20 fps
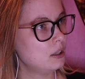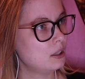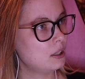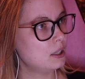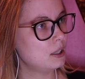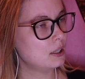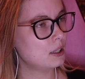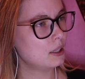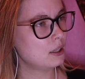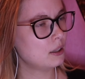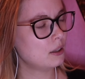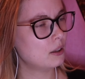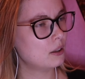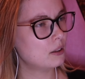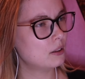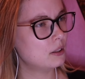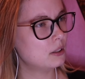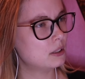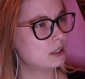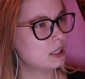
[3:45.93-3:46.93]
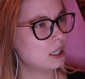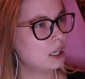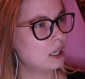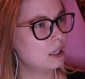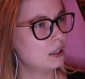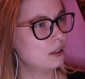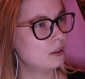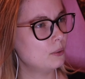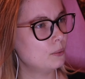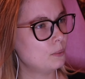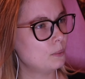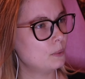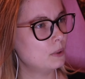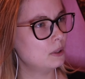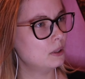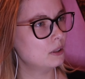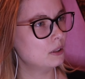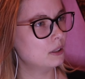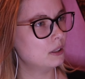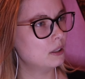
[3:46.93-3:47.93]
Clicking on the title
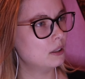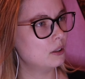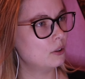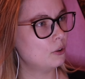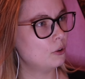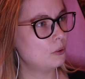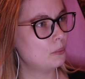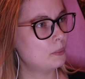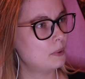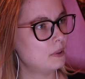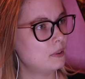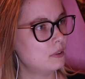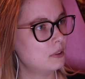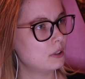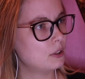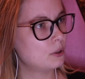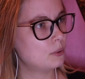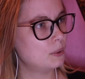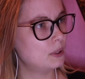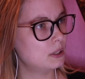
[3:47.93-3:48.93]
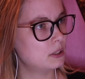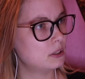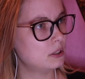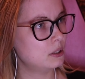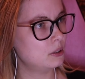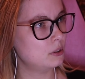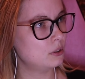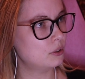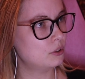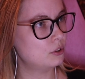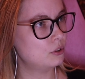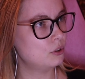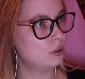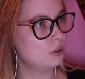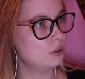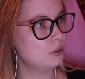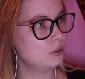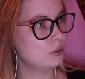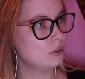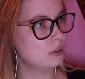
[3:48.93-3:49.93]
will open the quest in your
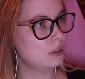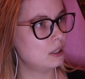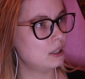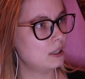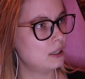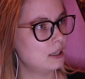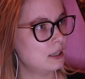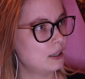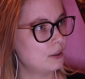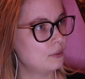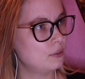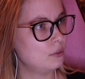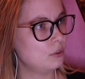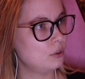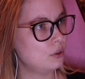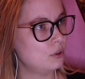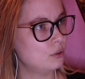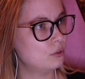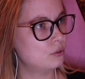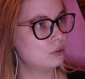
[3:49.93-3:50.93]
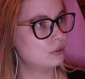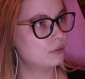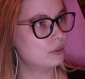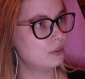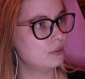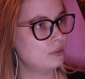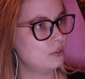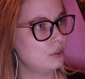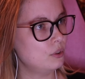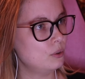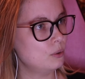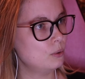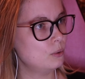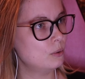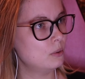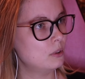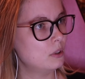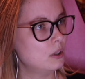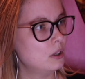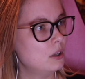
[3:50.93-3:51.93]
journal, allowing you to review.